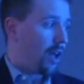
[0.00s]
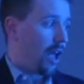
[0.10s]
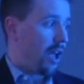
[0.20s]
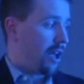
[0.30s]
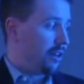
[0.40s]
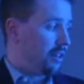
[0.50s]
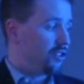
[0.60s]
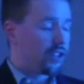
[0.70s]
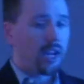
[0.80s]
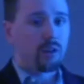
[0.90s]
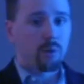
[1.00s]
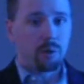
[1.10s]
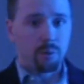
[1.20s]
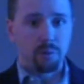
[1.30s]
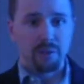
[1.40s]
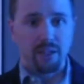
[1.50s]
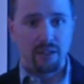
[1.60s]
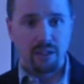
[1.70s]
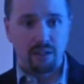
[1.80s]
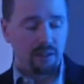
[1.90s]
And in January, we'll
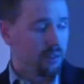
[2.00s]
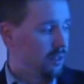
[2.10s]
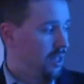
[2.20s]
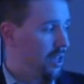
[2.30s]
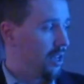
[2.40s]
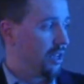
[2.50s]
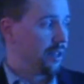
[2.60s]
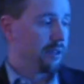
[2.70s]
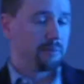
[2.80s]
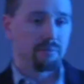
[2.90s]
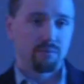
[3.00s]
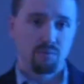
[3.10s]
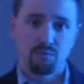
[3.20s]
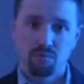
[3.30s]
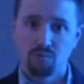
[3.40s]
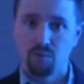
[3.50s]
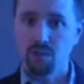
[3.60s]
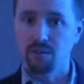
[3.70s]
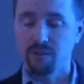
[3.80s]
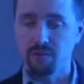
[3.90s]
begin a
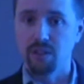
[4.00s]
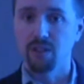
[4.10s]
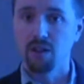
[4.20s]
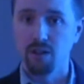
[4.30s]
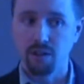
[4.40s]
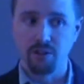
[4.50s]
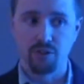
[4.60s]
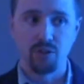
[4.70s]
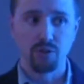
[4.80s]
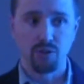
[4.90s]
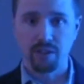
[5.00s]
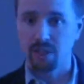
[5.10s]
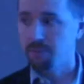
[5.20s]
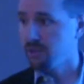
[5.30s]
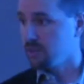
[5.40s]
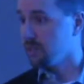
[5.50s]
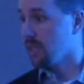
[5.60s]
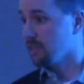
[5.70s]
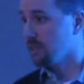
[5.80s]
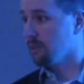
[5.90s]
relatively large user acceptance
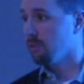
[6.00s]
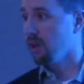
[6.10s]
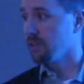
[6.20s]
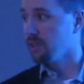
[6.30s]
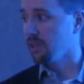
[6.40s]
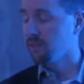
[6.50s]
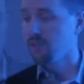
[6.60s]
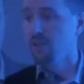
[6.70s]
testing process.